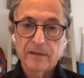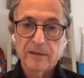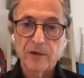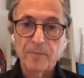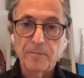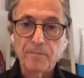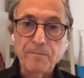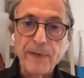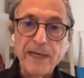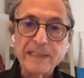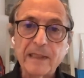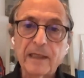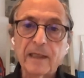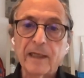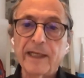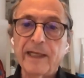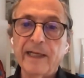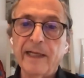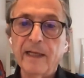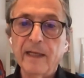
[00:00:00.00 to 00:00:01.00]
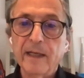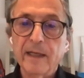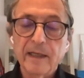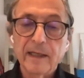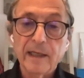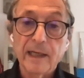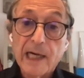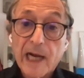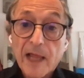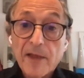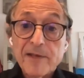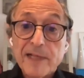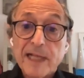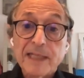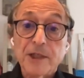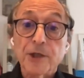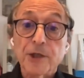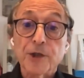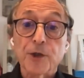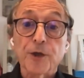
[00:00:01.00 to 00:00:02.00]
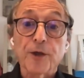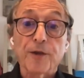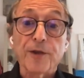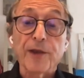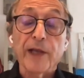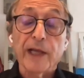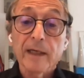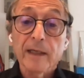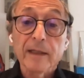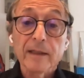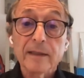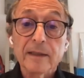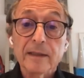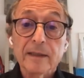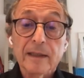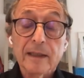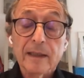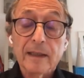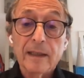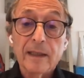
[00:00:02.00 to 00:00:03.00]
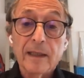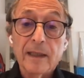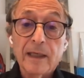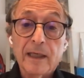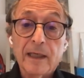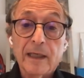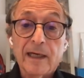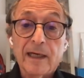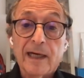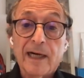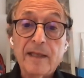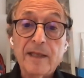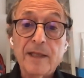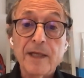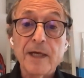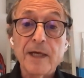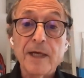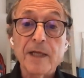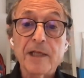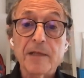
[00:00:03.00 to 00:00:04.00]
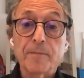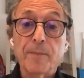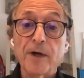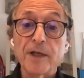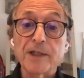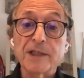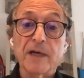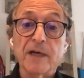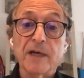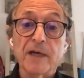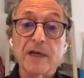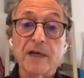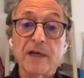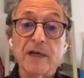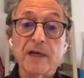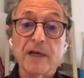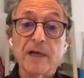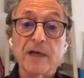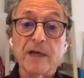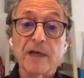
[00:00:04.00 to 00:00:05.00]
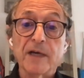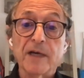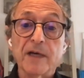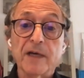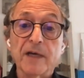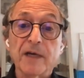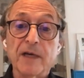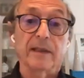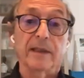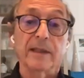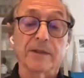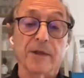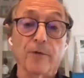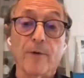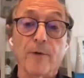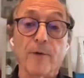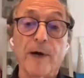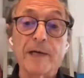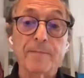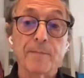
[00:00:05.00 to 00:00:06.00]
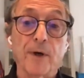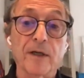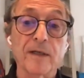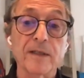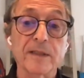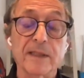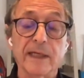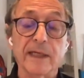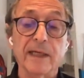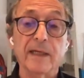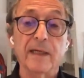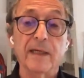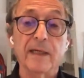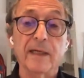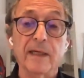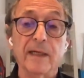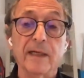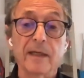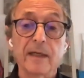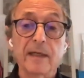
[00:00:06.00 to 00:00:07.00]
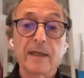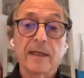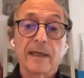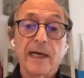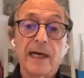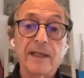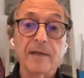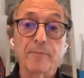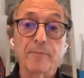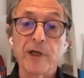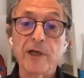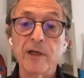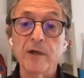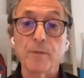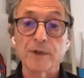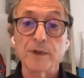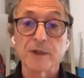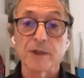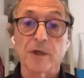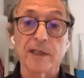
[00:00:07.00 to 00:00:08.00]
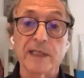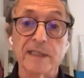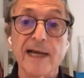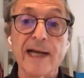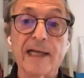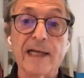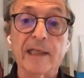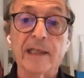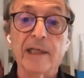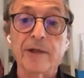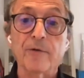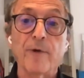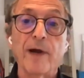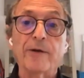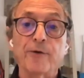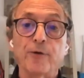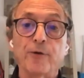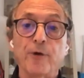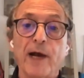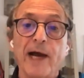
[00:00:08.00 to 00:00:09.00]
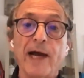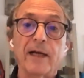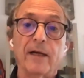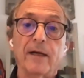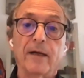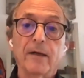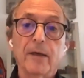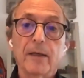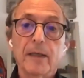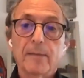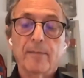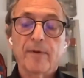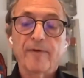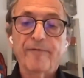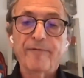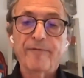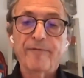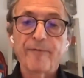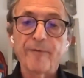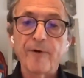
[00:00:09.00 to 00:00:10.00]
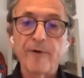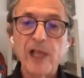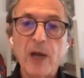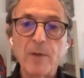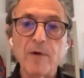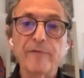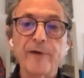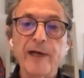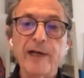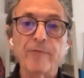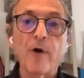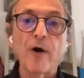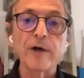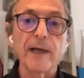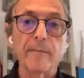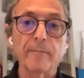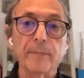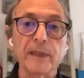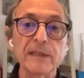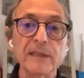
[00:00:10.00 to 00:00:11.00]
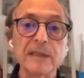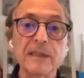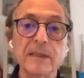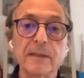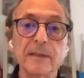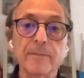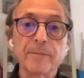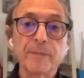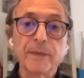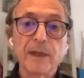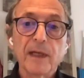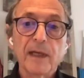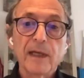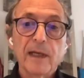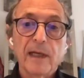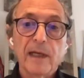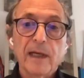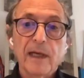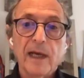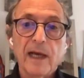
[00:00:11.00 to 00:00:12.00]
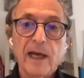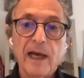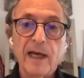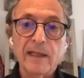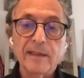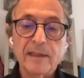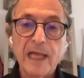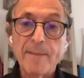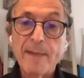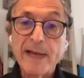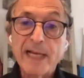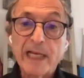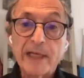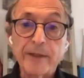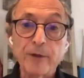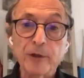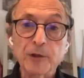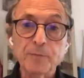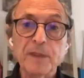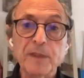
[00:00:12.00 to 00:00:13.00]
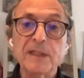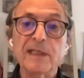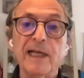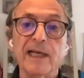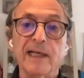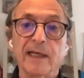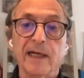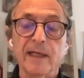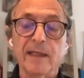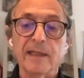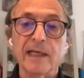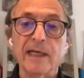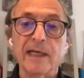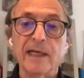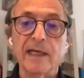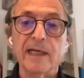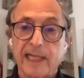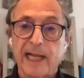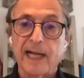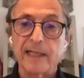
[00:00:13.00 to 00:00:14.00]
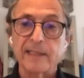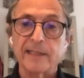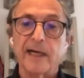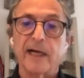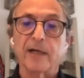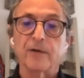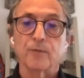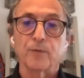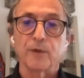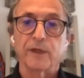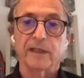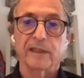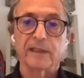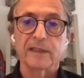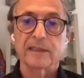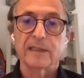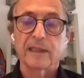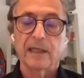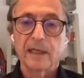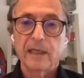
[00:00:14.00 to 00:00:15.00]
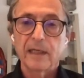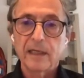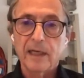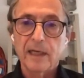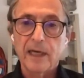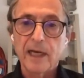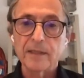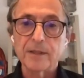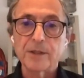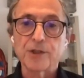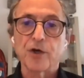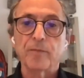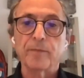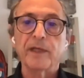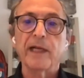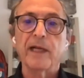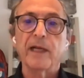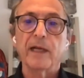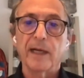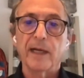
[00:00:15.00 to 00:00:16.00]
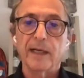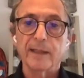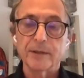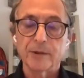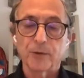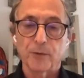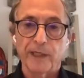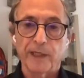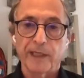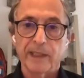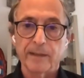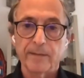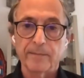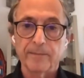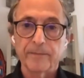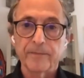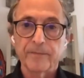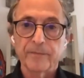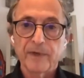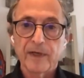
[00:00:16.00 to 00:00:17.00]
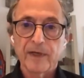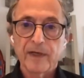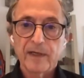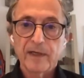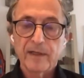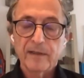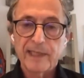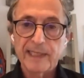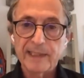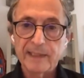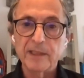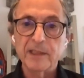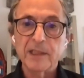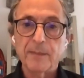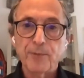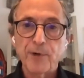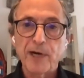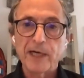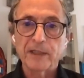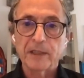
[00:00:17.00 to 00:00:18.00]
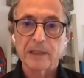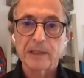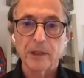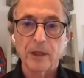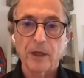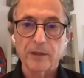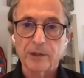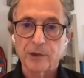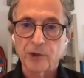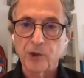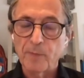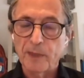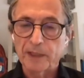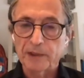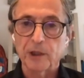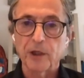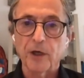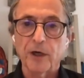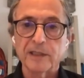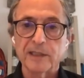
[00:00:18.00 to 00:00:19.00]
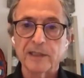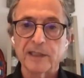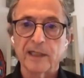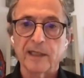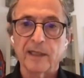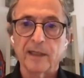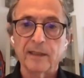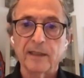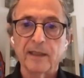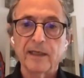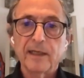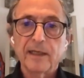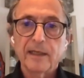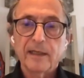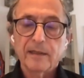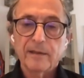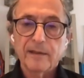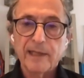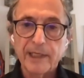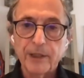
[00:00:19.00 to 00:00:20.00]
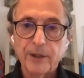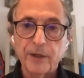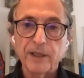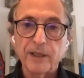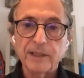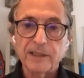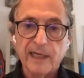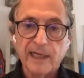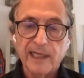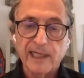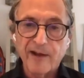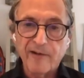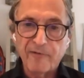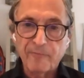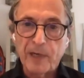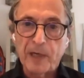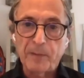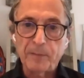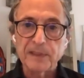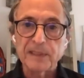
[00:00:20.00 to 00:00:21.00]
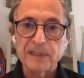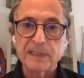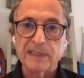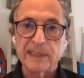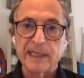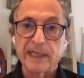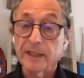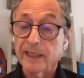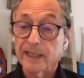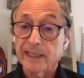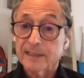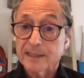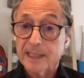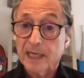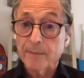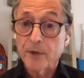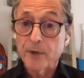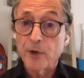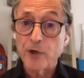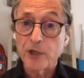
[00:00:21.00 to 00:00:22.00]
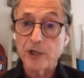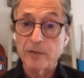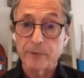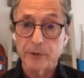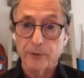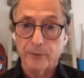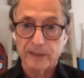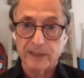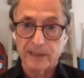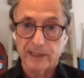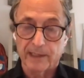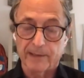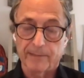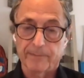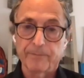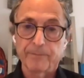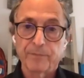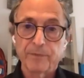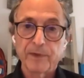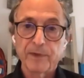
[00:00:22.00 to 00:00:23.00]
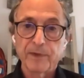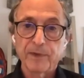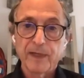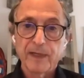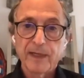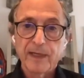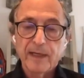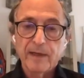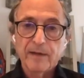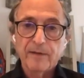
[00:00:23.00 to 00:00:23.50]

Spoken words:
So basically, and I think that's a good thing. I think the policy of herd immunity is the right policy. I think Britain was on exactly the right track before they were fed wrong numbers and they made a huge mistake. I see the standout winners as Germany and Sweden. They didn't practice too much lockdown. They got enough people sick to get some herd immunity.